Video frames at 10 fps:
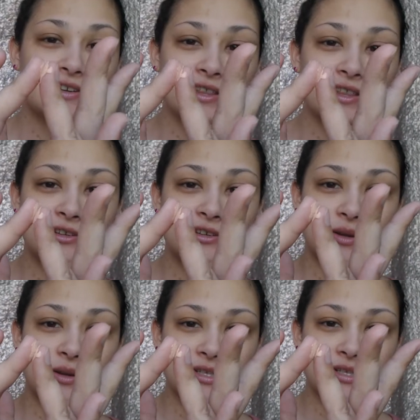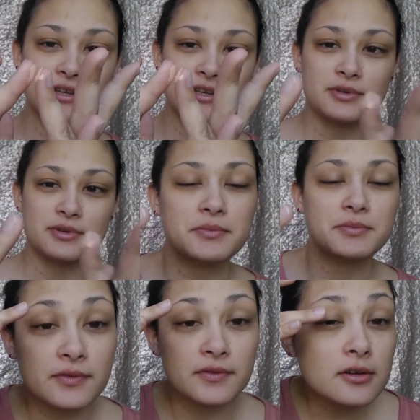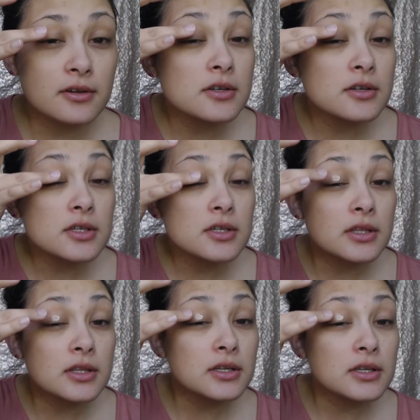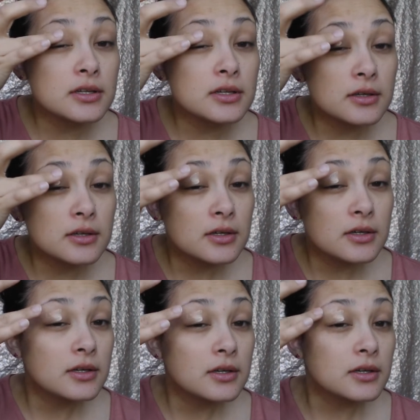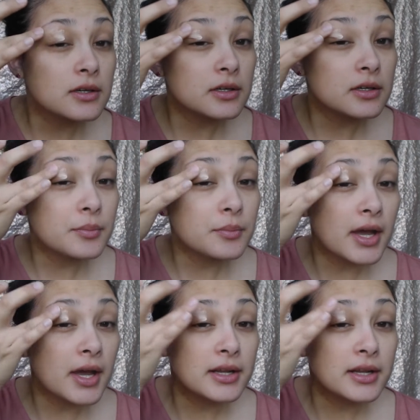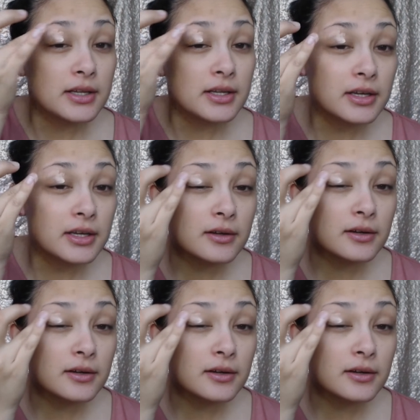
like to rub it together between my fingers and then pat it in here.